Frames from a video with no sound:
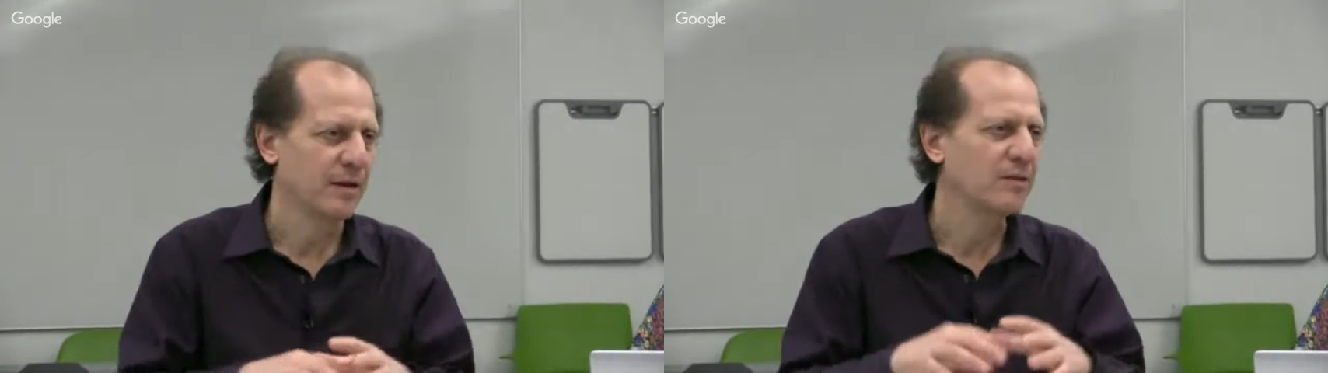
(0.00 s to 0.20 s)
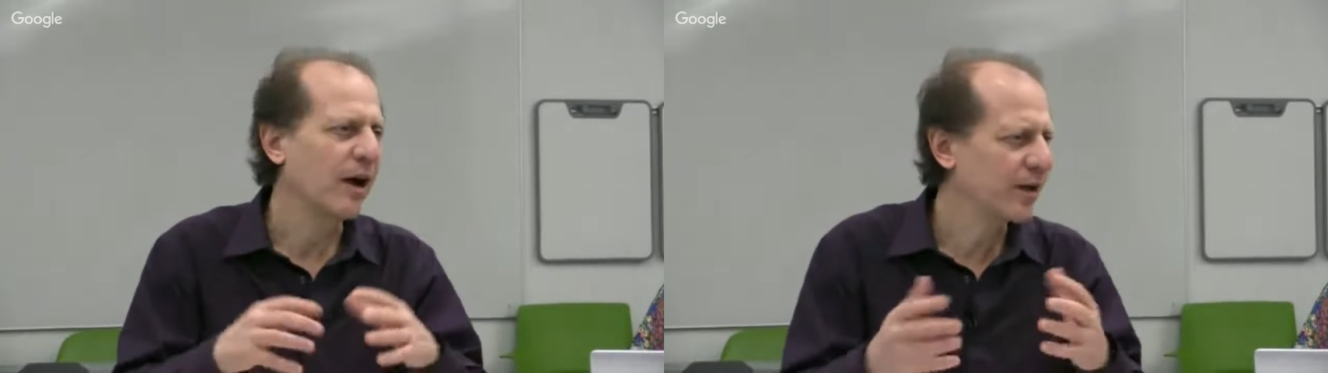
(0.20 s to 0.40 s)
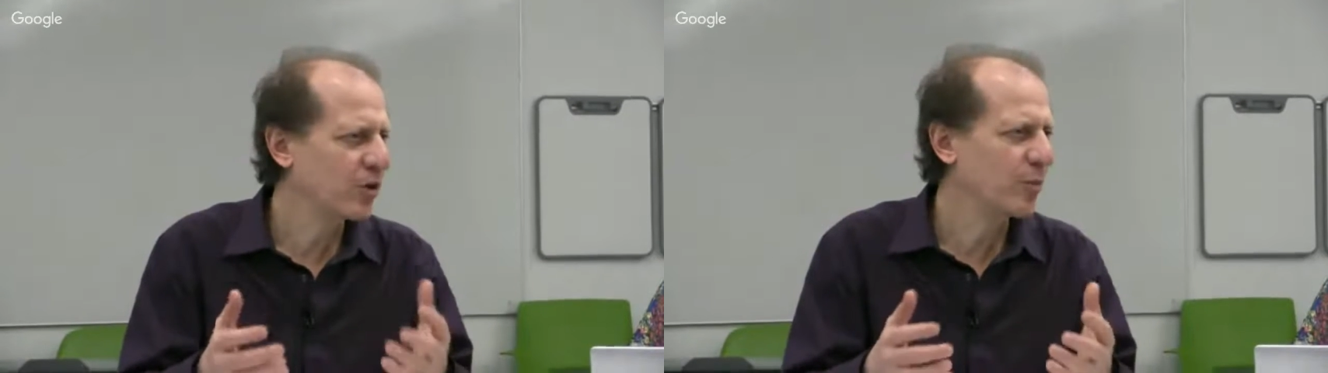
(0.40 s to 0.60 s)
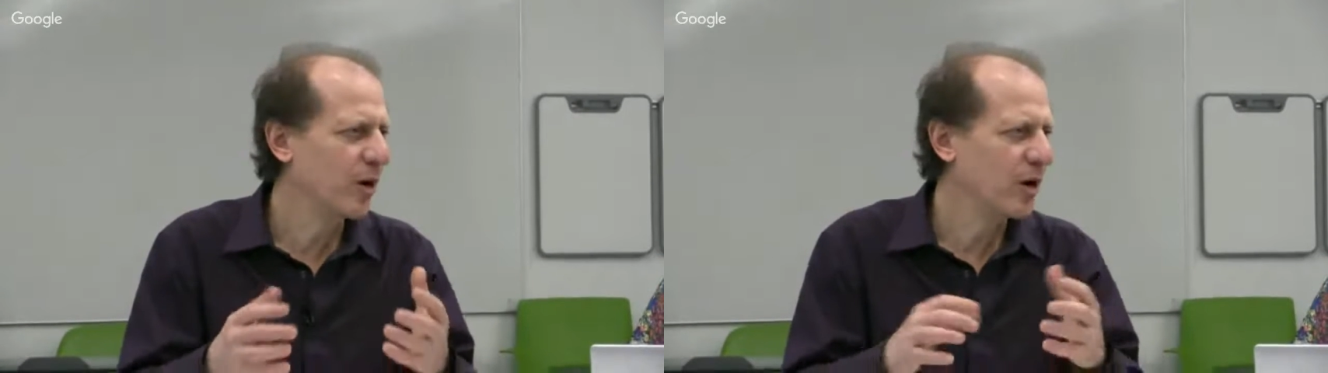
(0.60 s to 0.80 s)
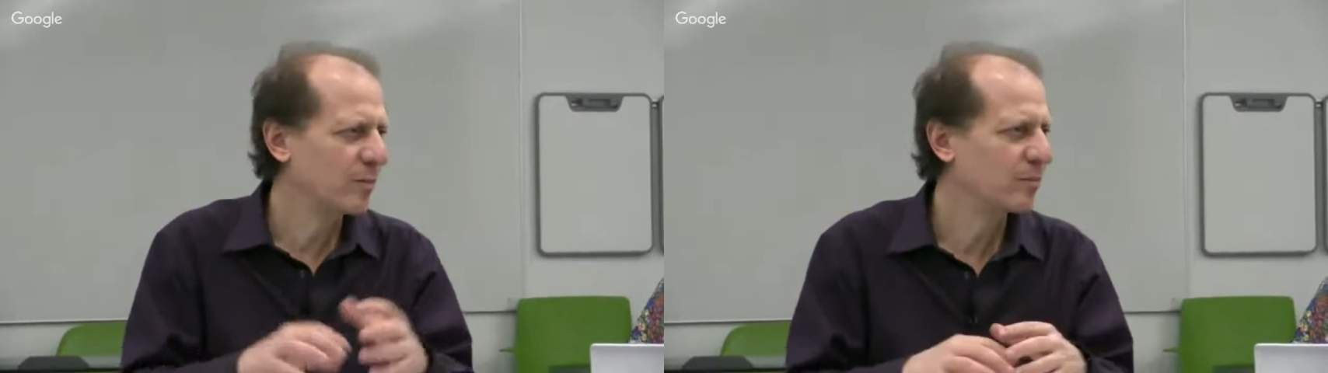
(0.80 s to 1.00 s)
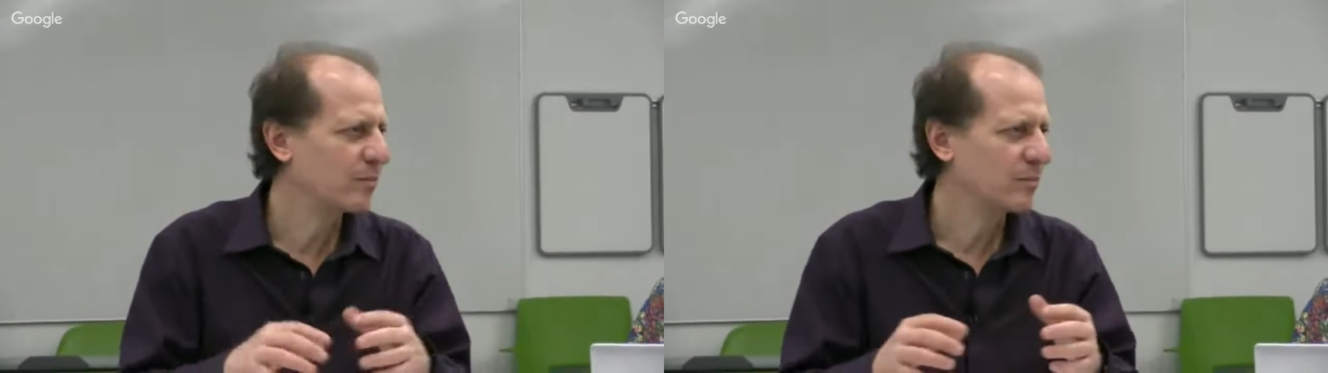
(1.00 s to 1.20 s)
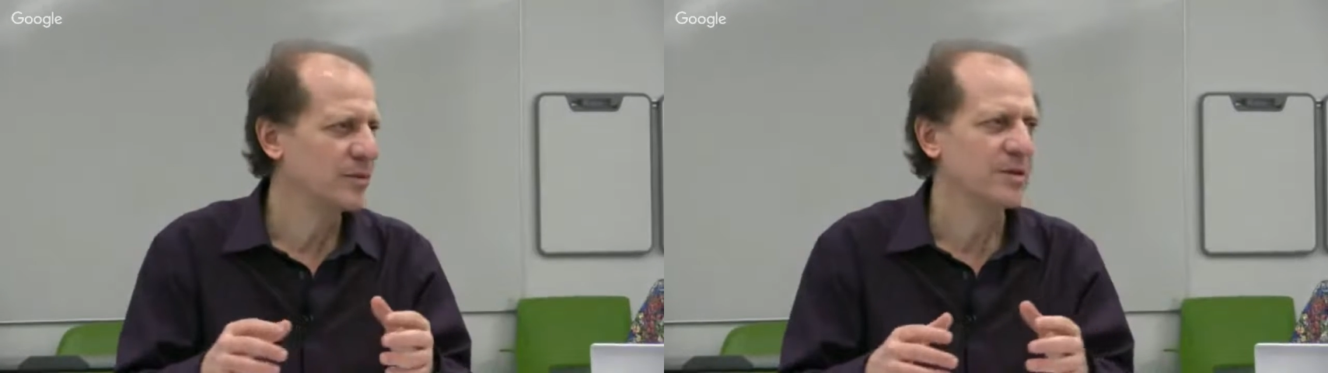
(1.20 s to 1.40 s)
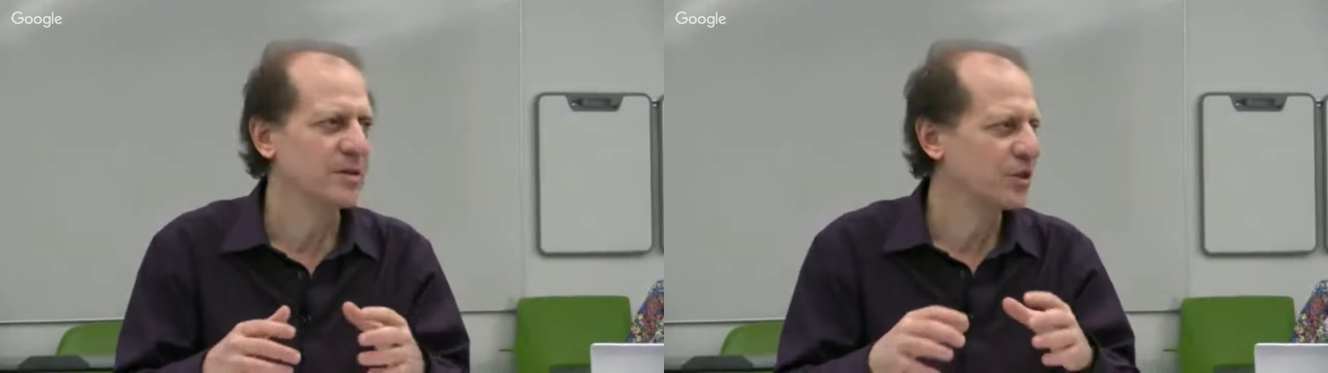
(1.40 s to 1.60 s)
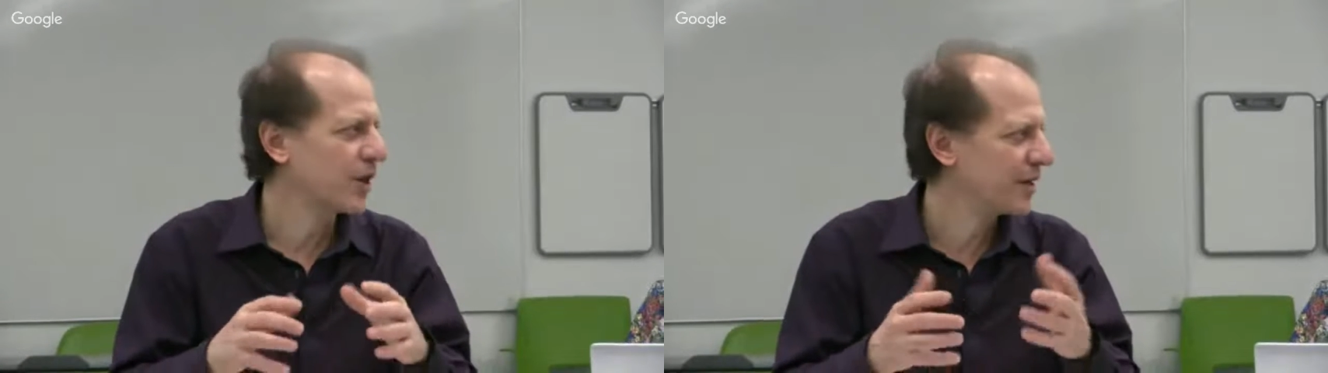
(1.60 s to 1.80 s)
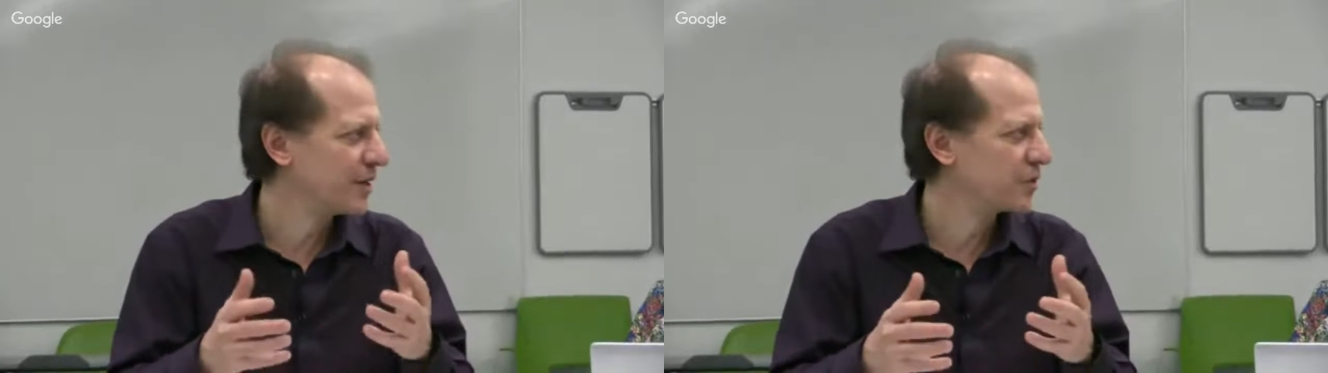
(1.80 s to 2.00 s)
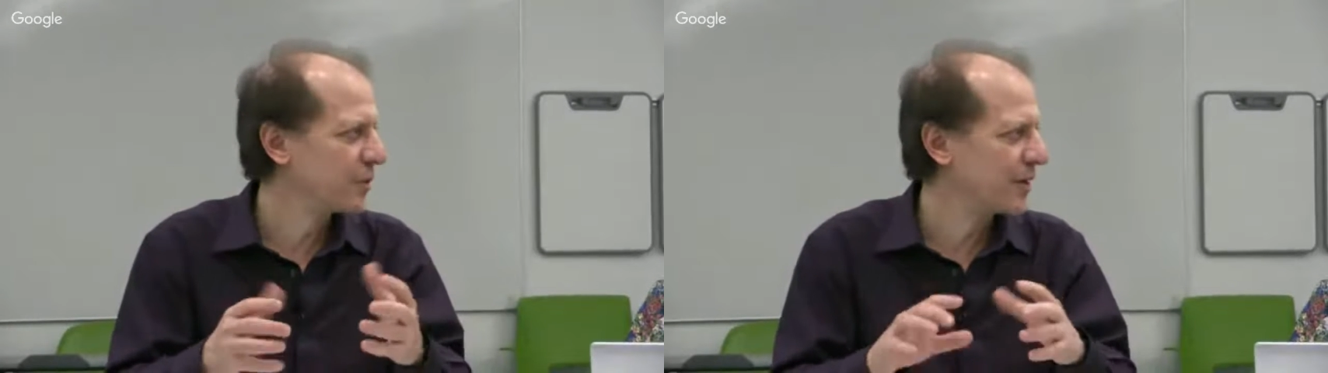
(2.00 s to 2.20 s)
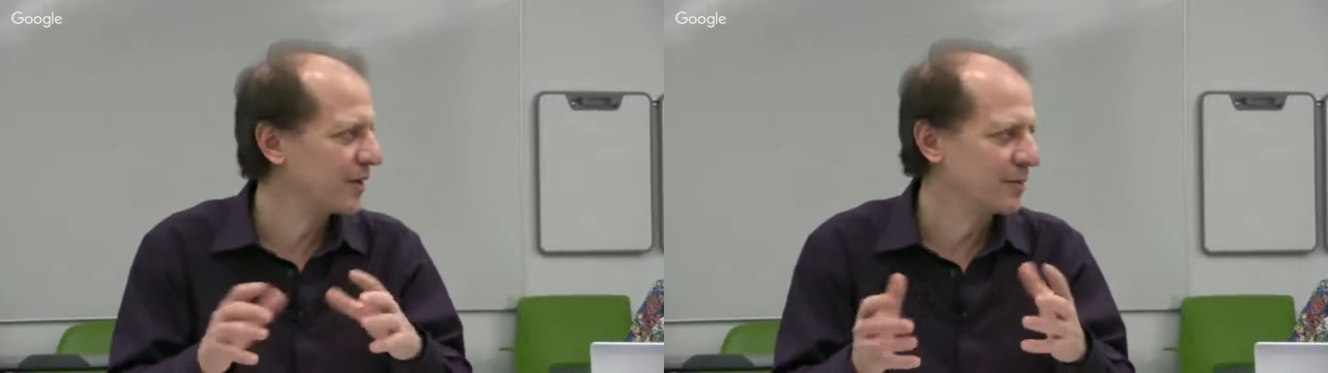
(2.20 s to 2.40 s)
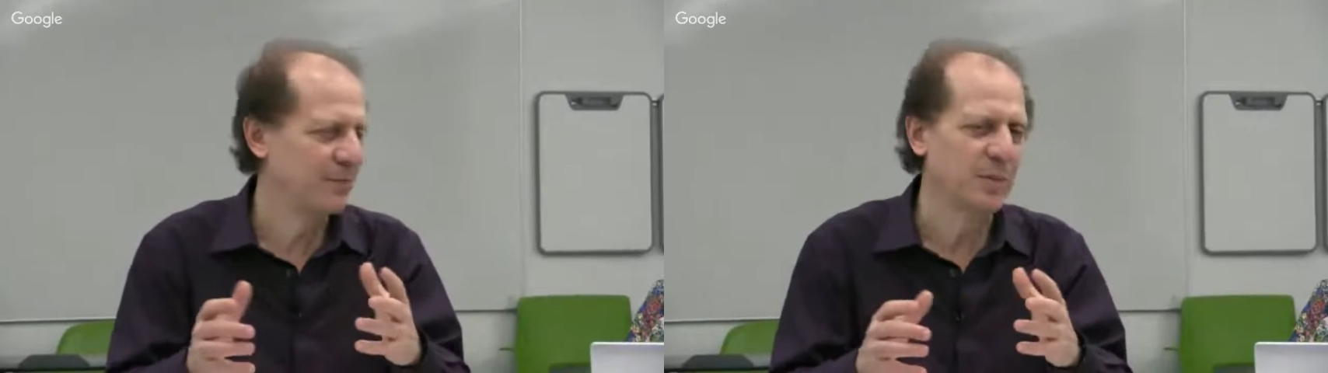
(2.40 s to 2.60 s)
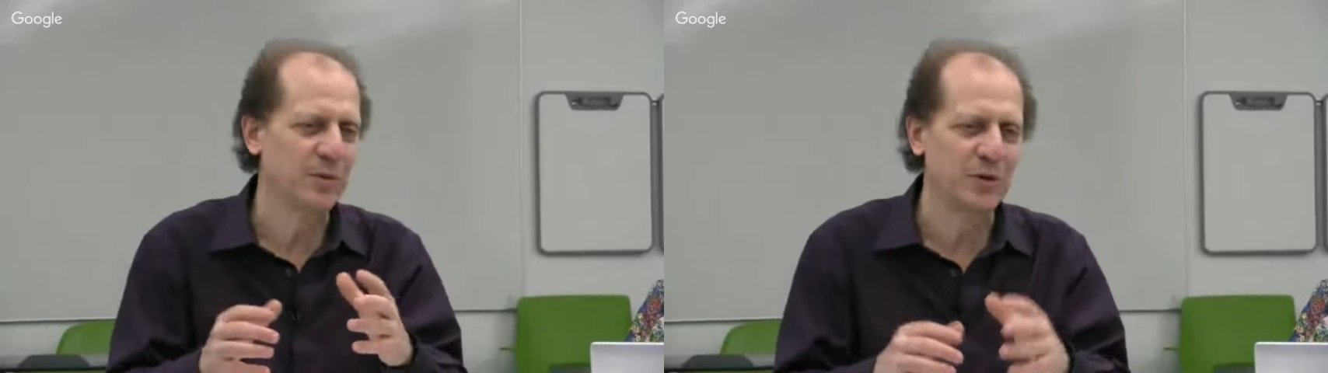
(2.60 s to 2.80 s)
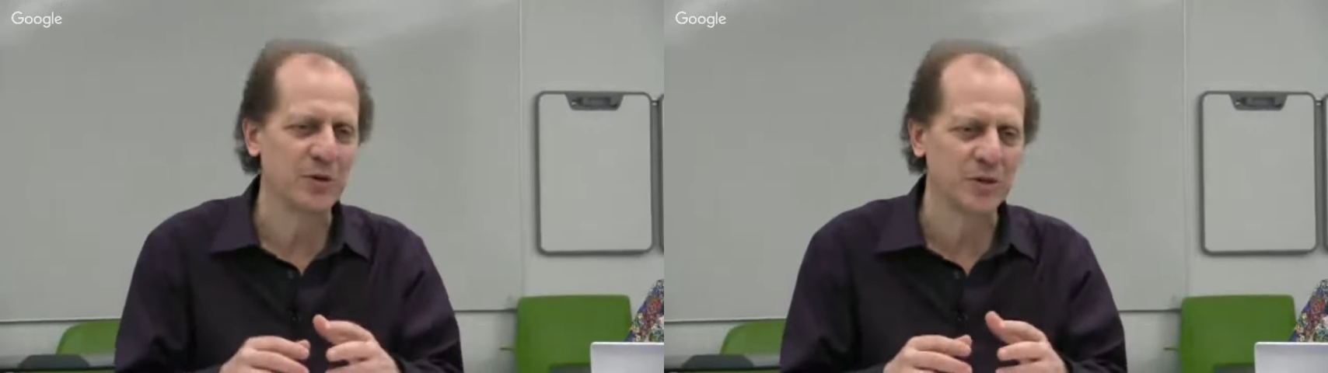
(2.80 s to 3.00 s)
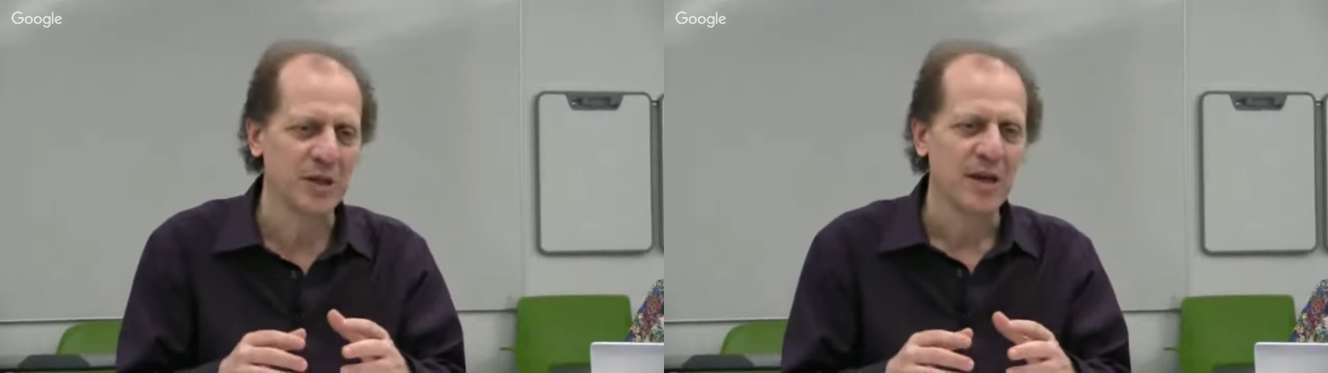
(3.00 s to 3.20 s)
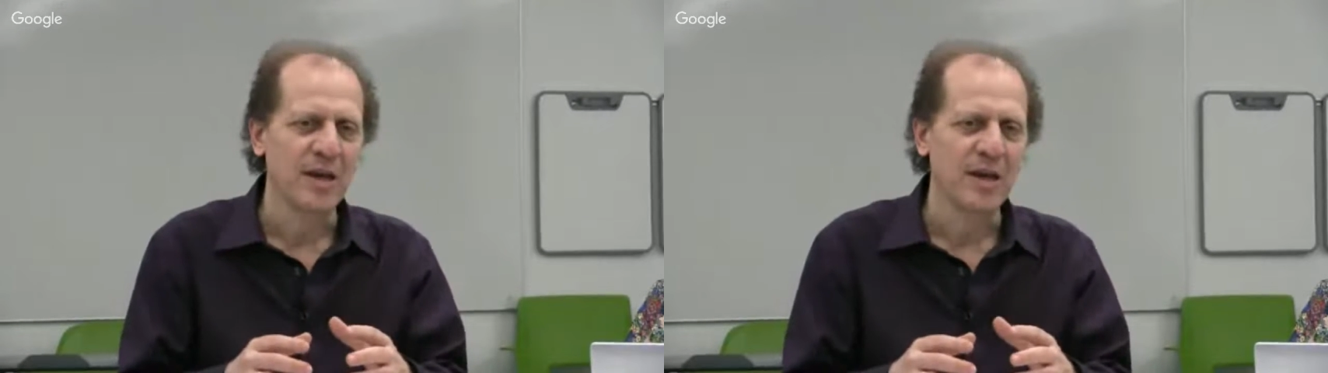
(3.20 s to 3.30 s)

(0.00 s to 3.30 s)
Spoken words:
Tiger Balm is the Chinese one that people use.